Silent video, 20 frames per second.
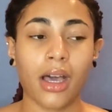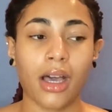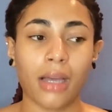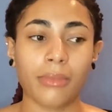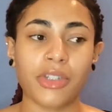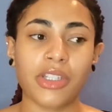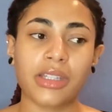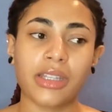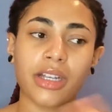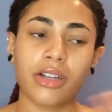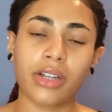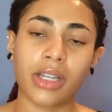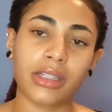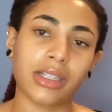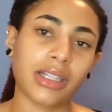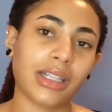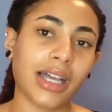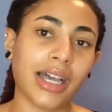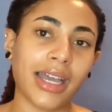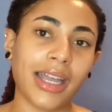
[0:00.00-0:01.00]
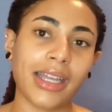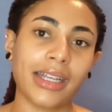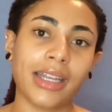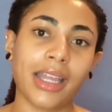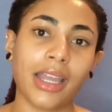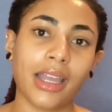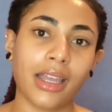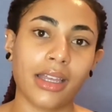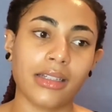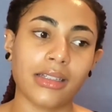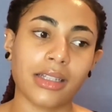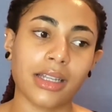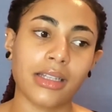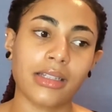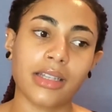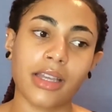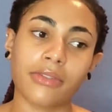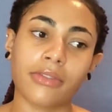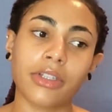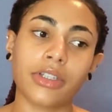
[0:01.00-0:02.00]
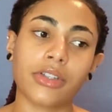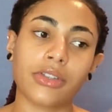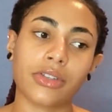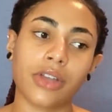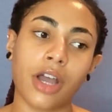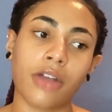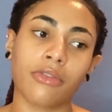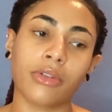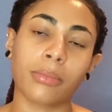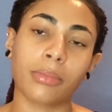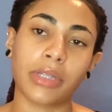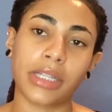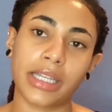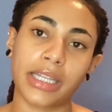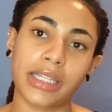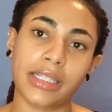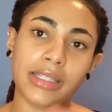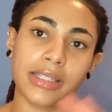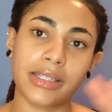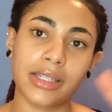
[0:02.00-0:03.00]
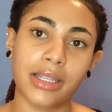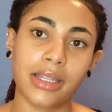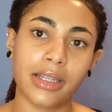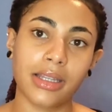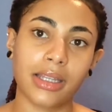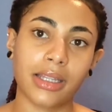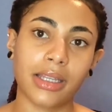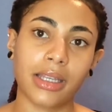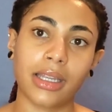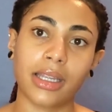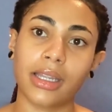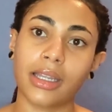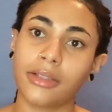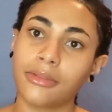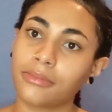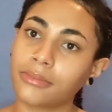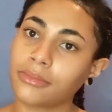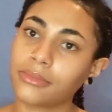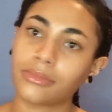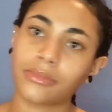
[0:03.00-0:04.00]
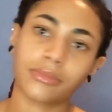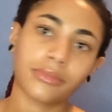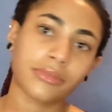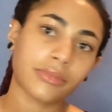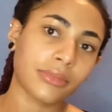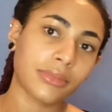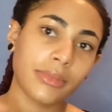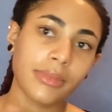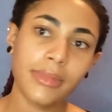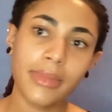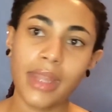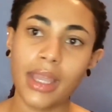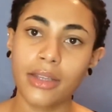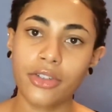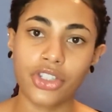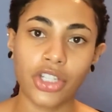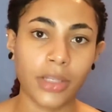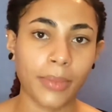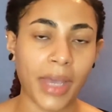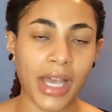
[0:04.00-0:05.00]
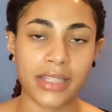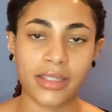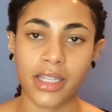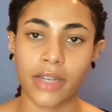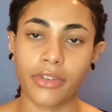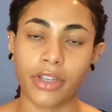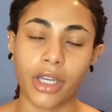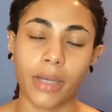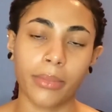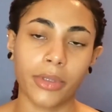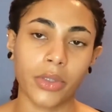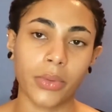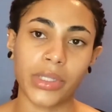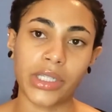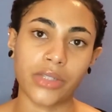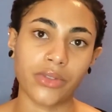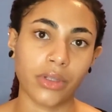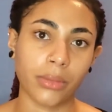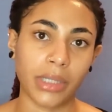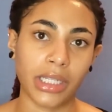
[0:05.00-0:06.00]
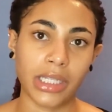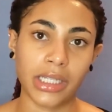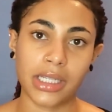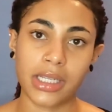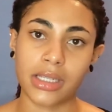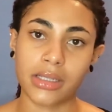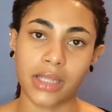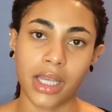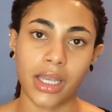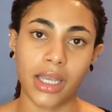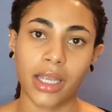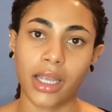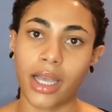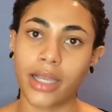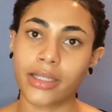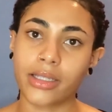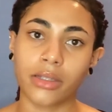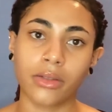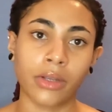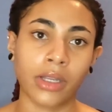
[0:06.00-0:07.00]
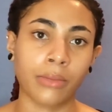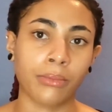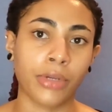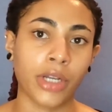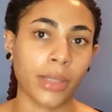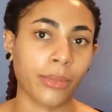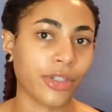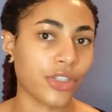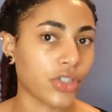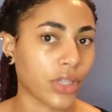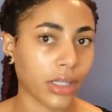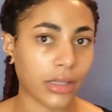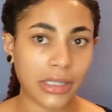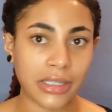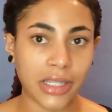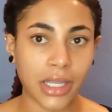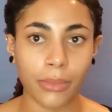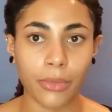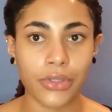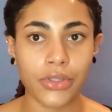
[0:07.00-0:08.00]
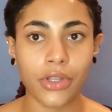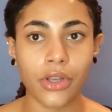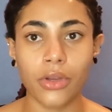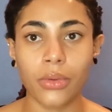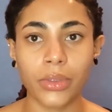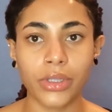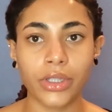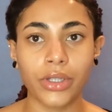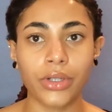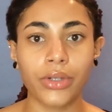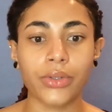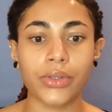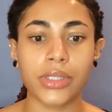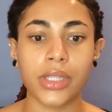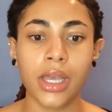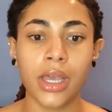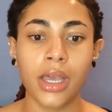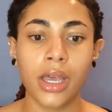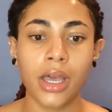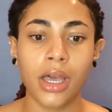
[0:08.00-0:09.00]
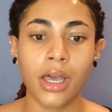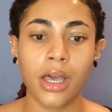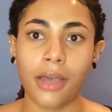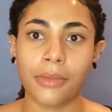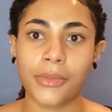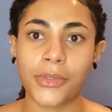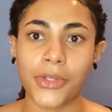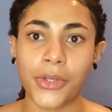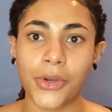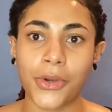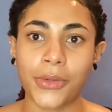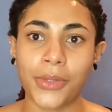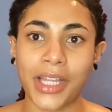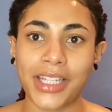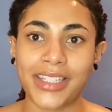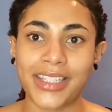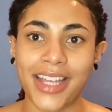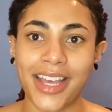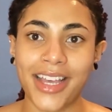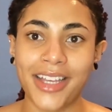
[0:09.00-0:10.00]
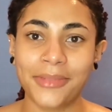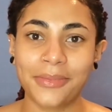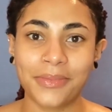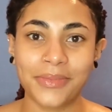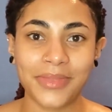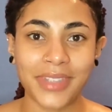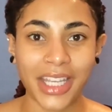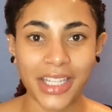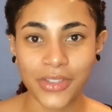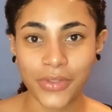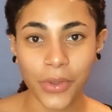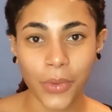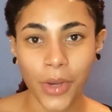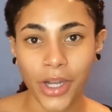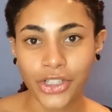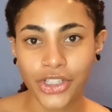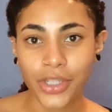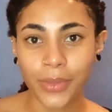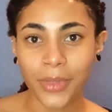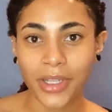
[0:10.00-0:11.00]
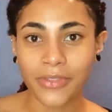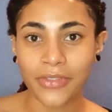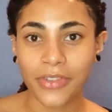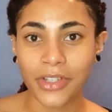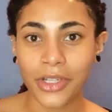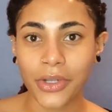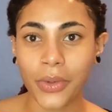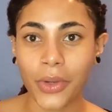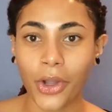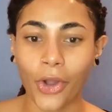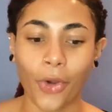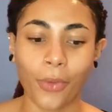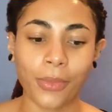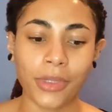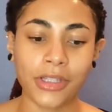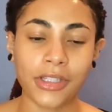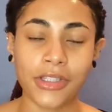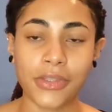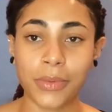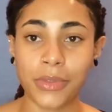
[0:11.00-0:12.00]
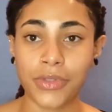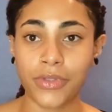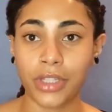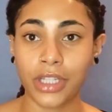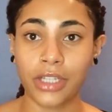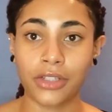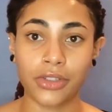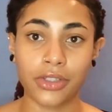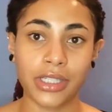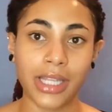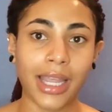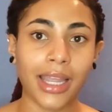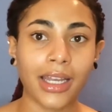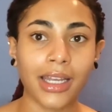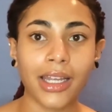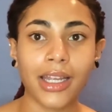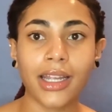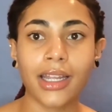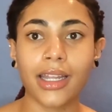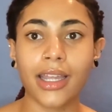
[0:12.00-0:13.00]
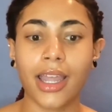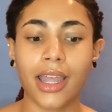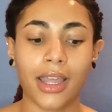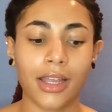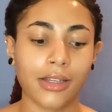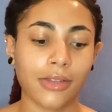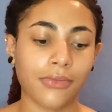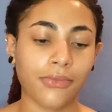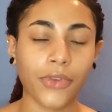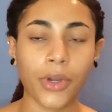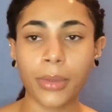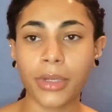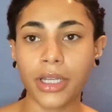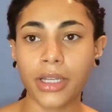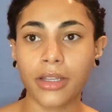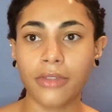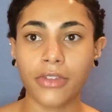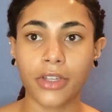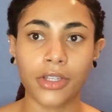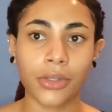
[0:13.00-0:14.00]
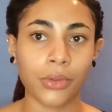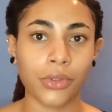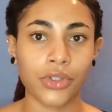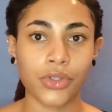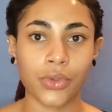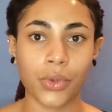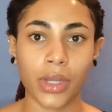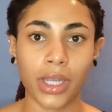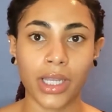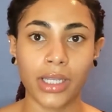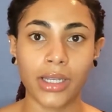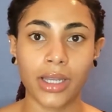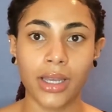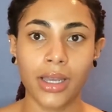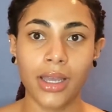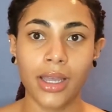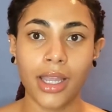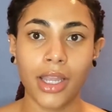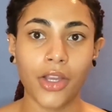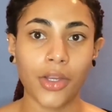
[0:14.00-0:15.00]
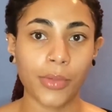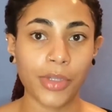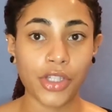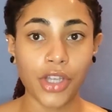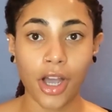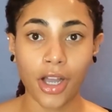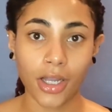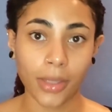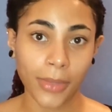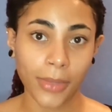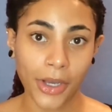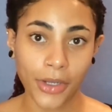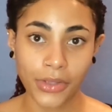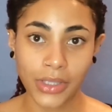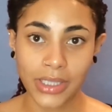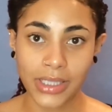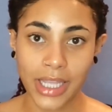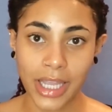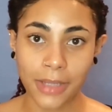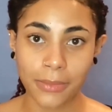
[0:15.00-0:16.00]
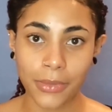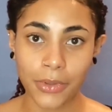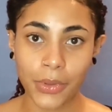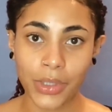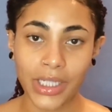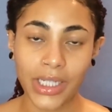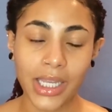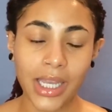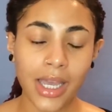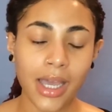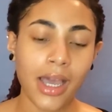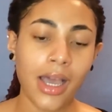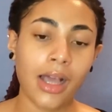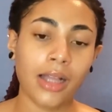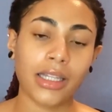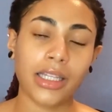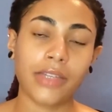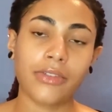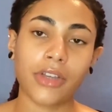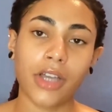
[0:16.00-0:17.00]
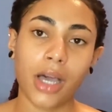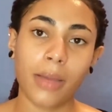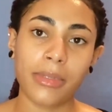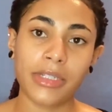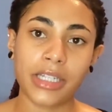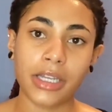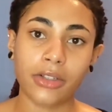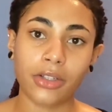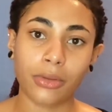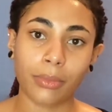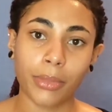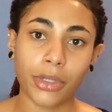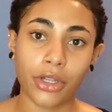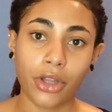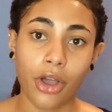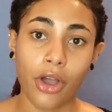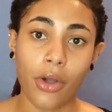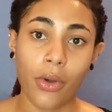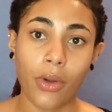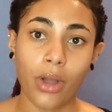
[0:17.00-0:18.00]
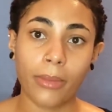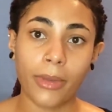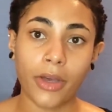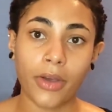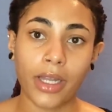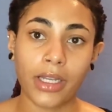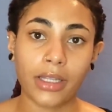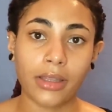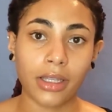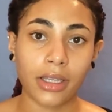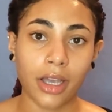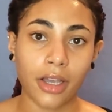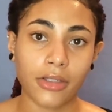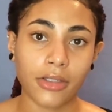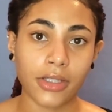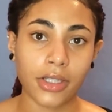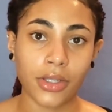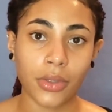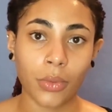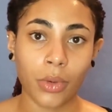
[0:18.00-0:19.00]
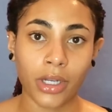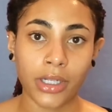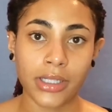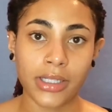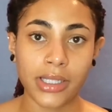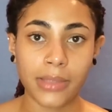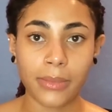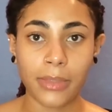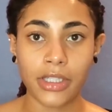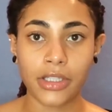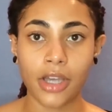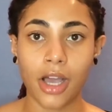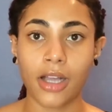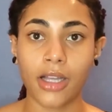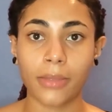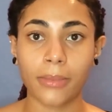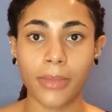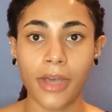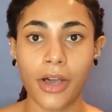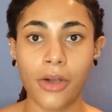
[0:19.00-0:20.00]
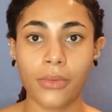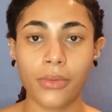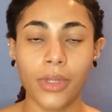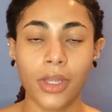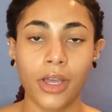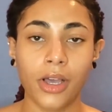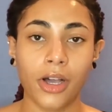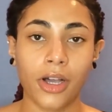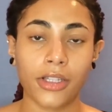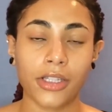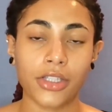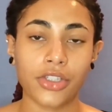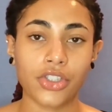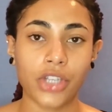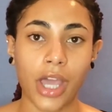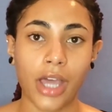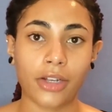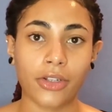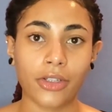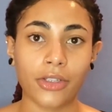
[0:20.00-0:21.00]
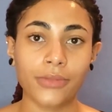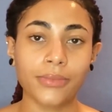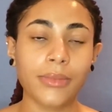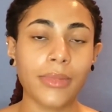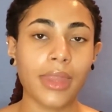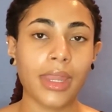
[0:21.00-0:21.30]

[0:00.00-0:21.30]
Just later down the line, and it definitely does not replace the sheet mask every couple of weeks for me because like I still pretty much get the same result with those. Yeah, so that's that. Thanks for watching my video. I hope that this was really entertaining and informative and you enjoyed hearing me talk about this K-Beauty. Leave a comment down below about anything else that you want to see me talk about on this channel.